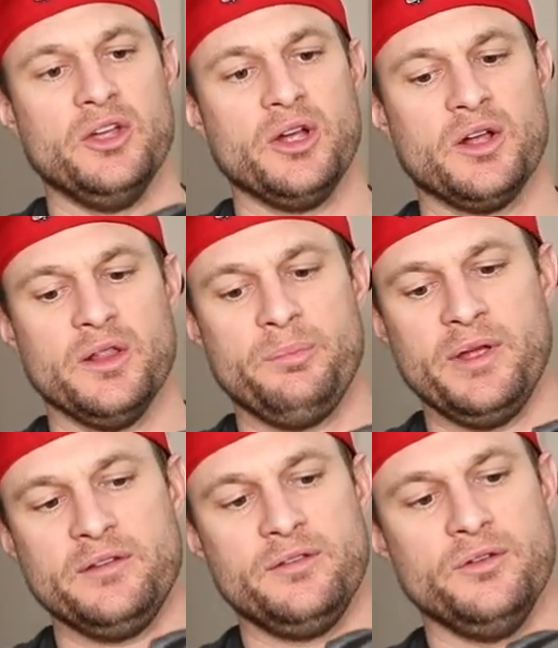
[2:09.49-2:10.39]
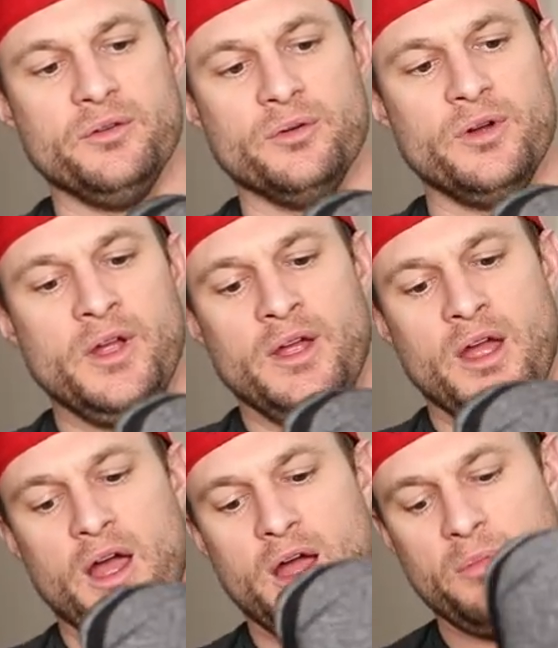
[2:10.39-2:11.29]
You can clip it to
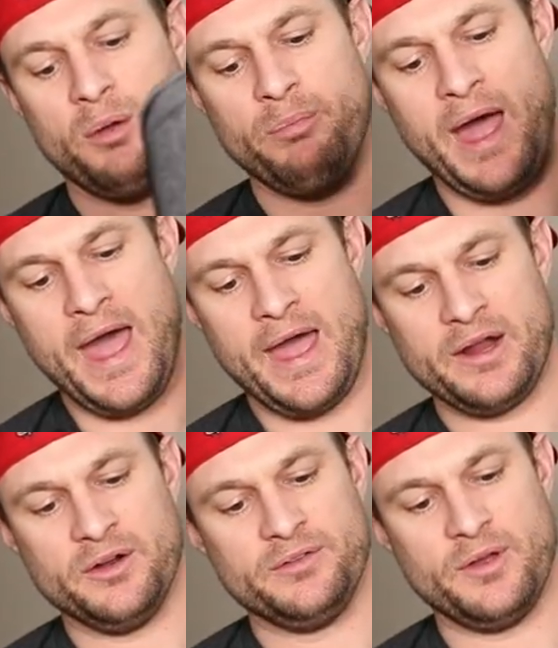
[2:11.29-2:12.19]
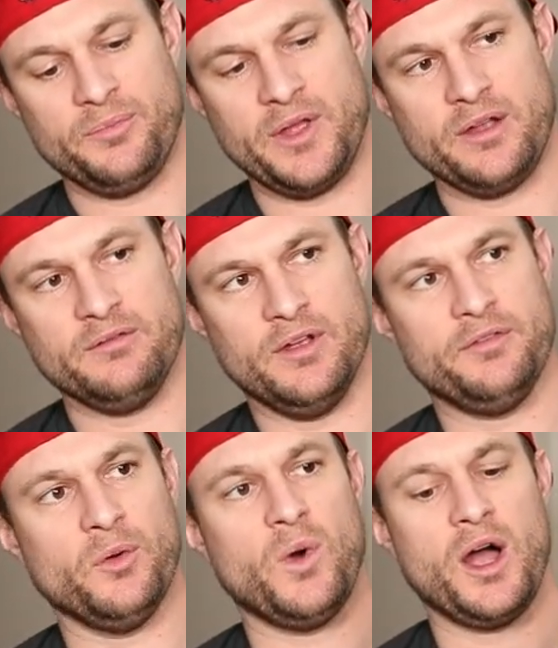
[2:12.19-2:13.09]
um, a bag or something
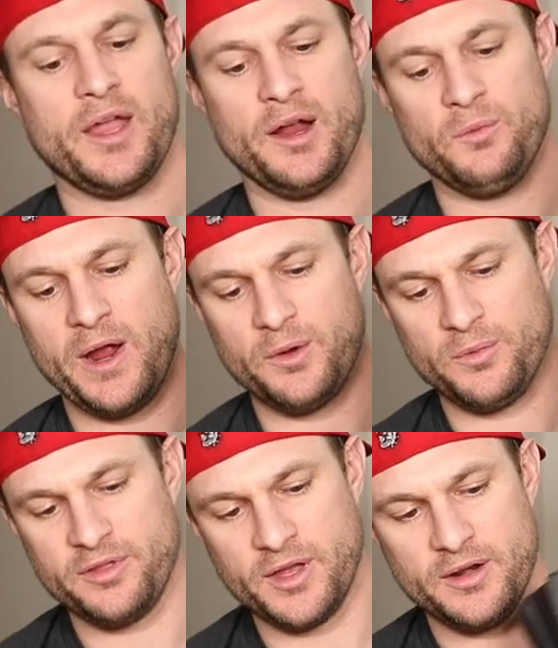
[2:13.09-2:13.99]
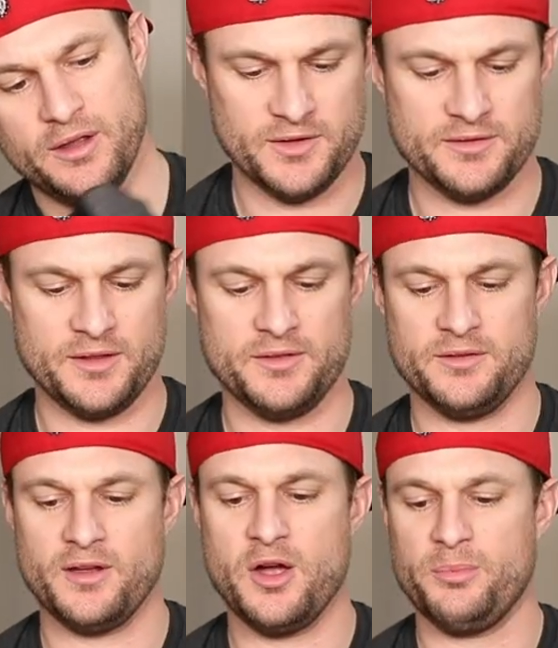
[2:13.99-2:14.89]
if you're walking around with it. So let's get
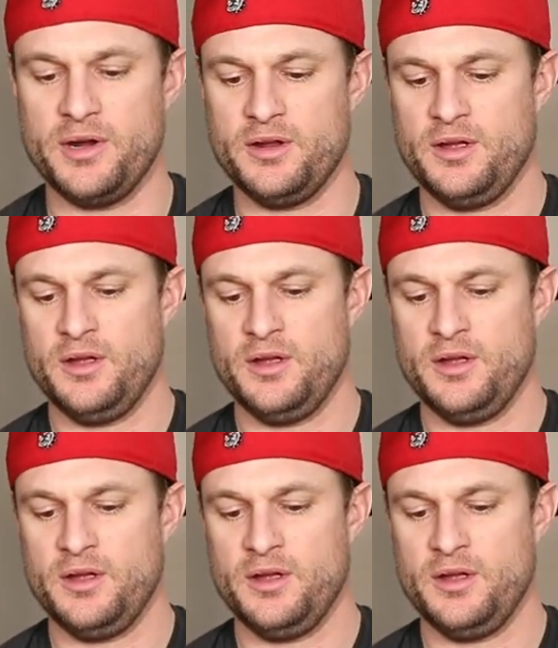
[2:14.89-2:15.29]
this thing open.